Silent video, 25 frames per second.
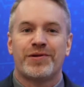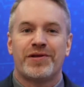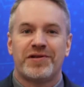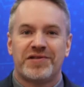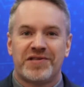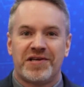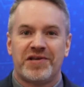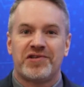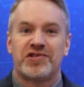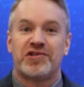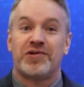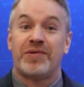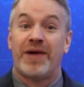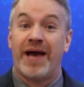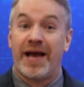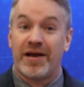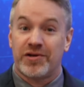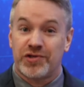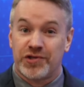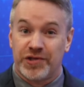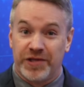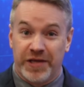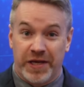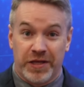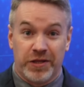the tissue
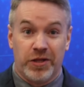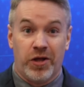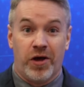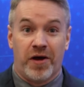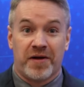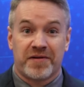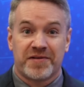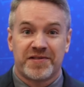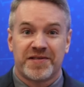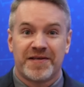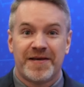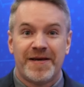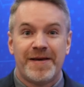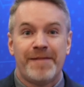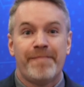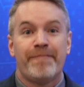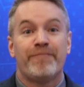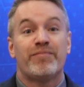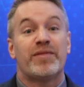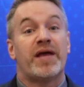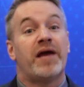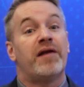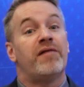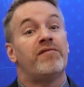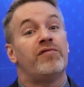actually looked.
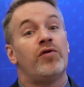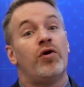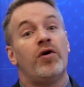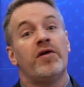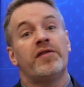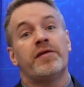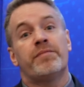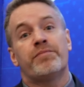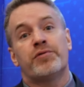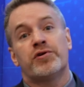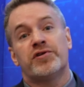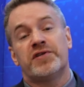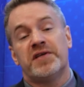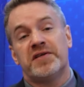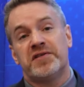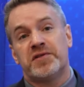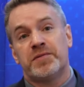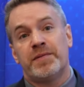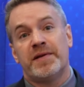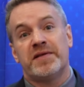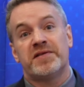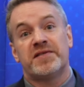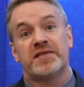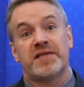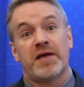And of all the
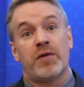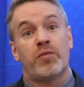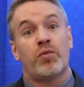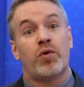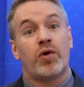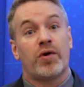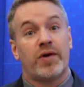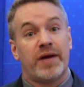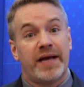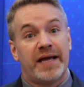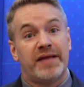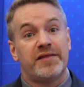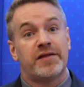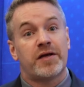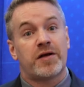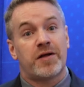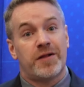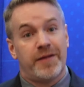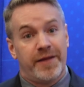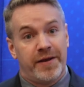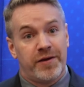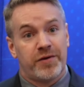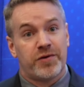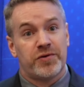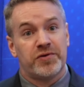participants that were in the
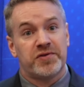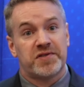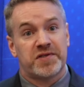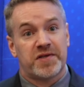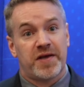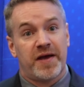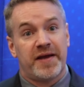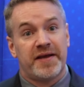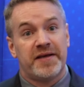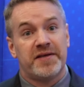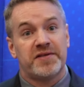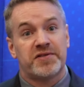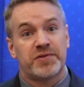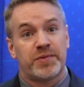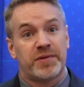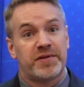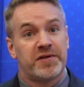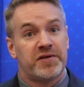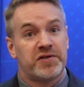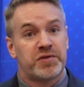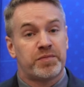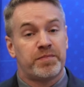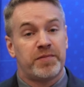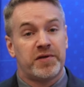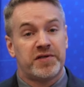clinical studies with
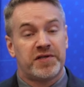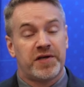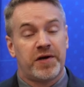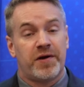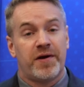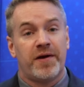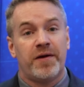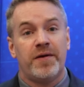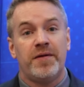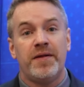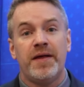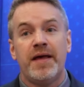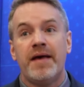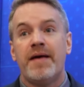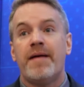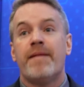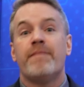this material,